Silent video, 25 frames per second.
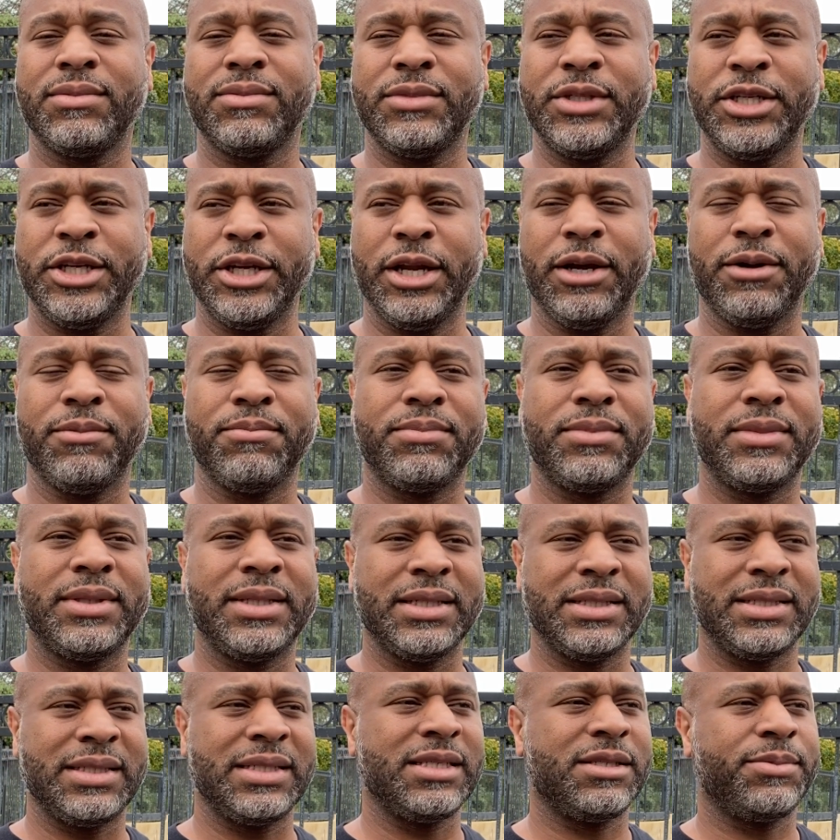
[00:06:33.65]
you know,
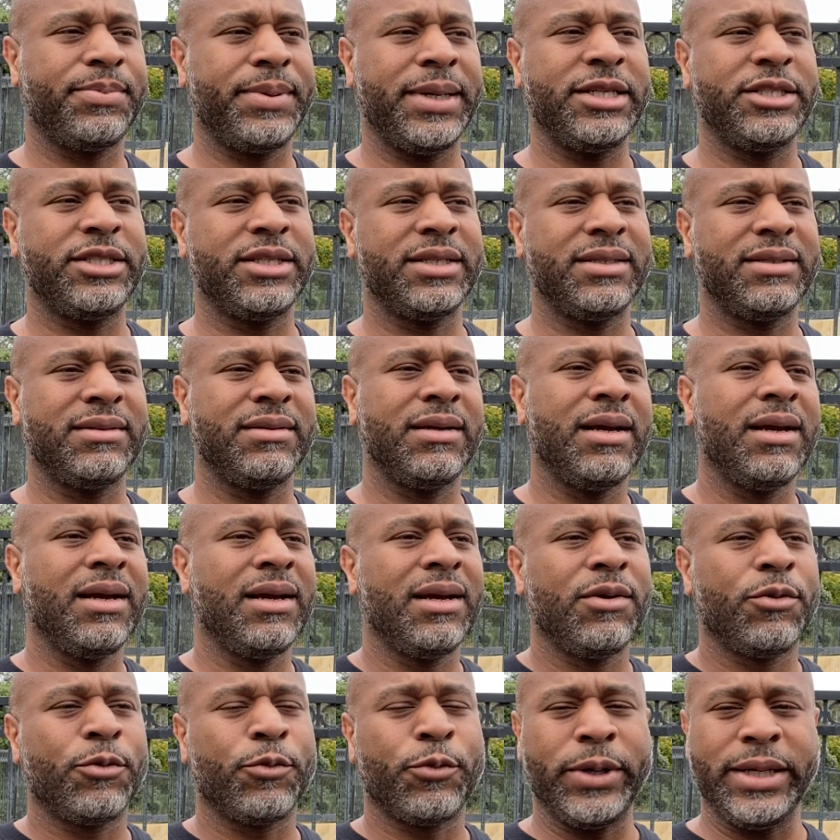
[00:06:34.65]
the suspension
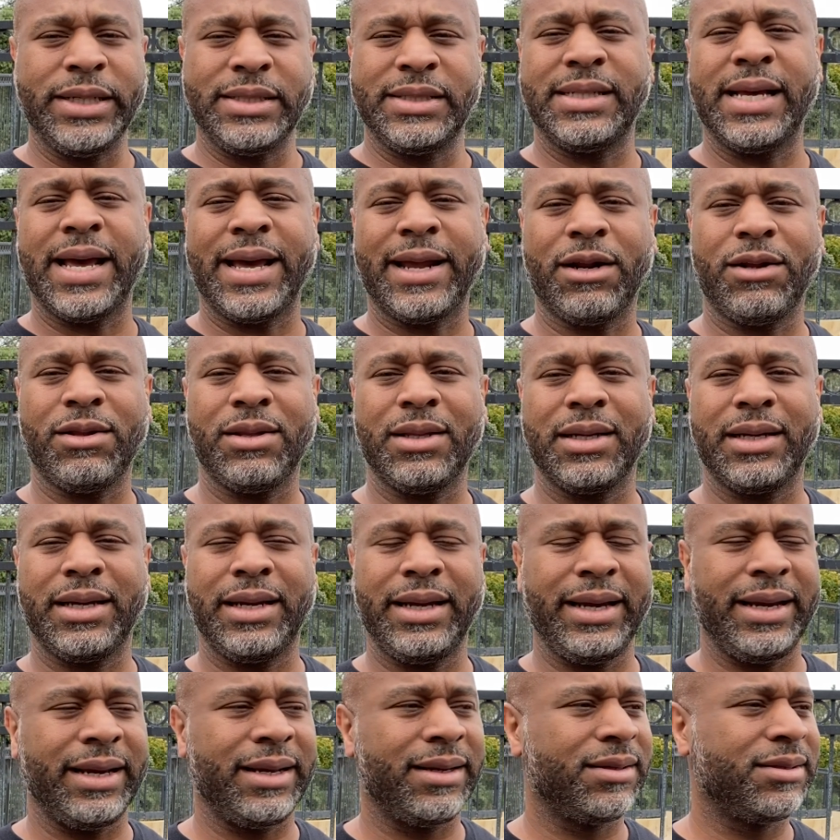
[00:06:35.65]
resettle
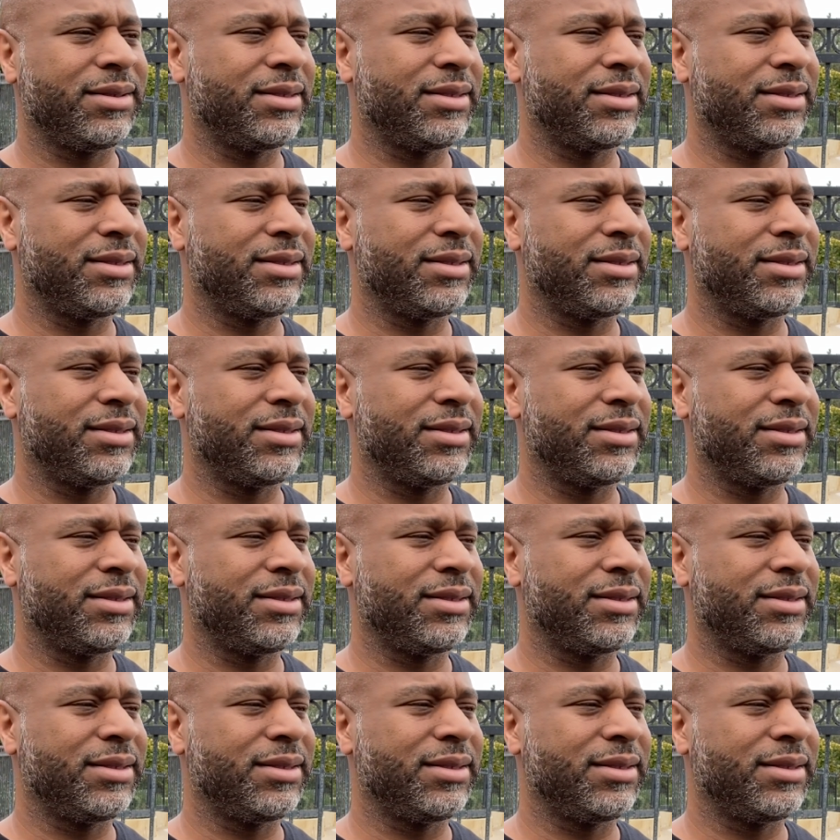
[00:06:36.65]
again.